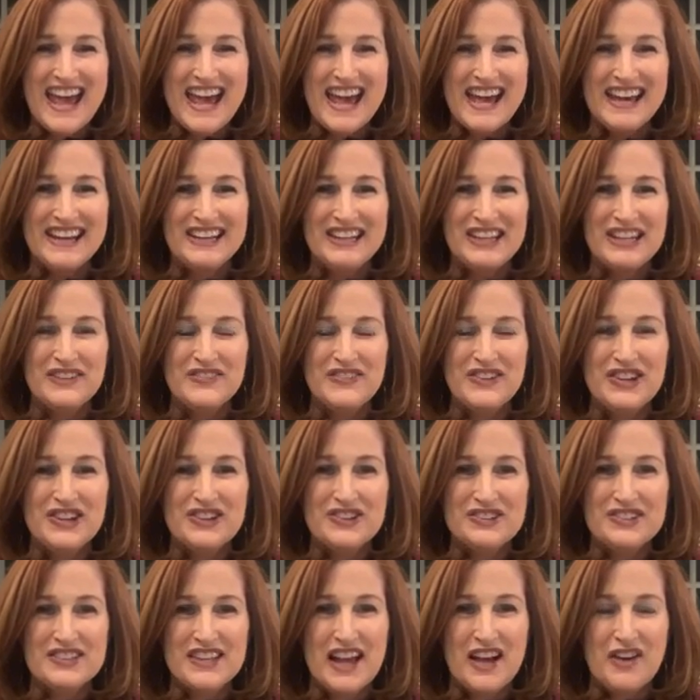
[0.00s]
and
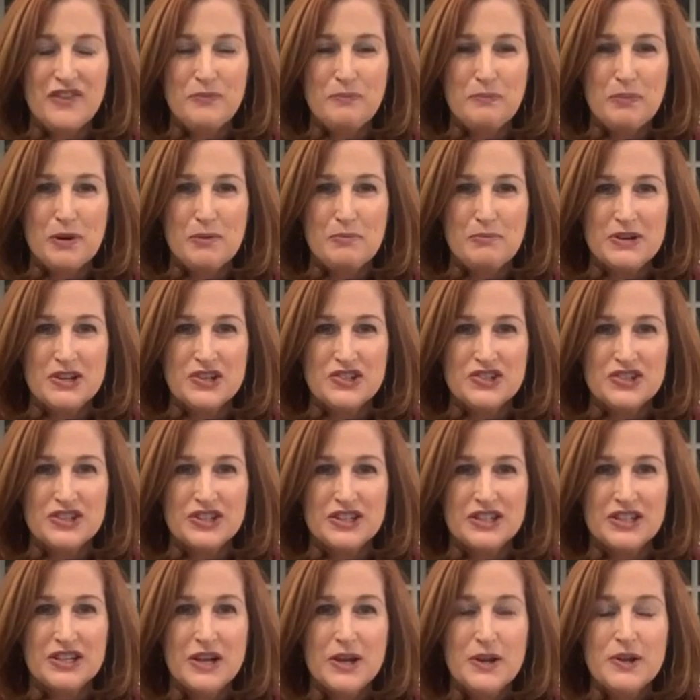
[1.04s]
giving yourself
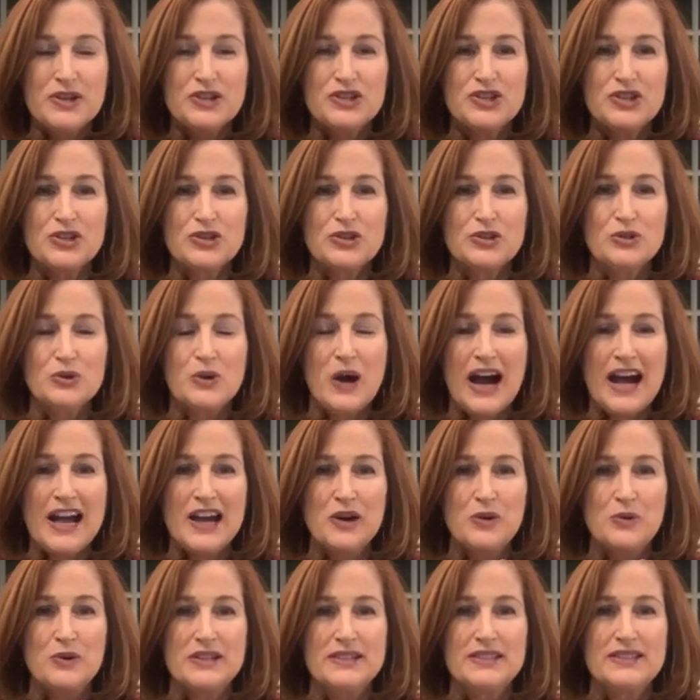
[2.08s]
permission to,
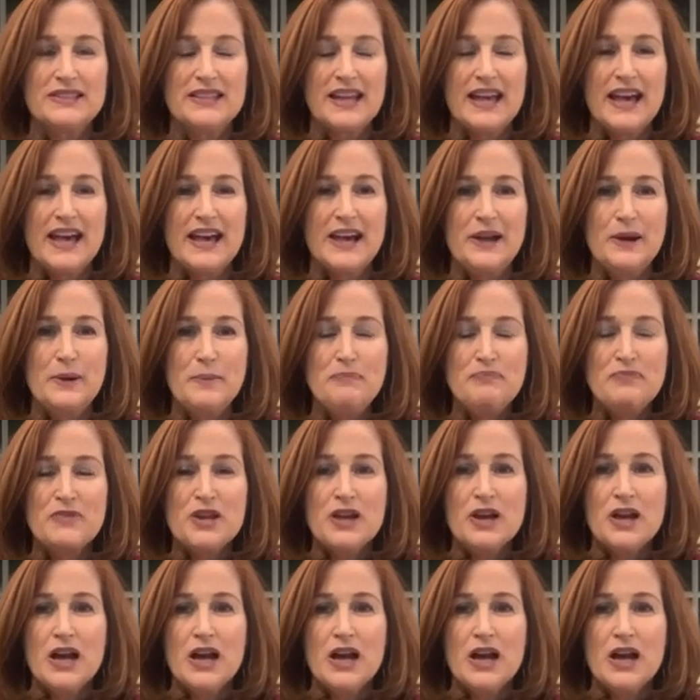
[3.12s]
I always say,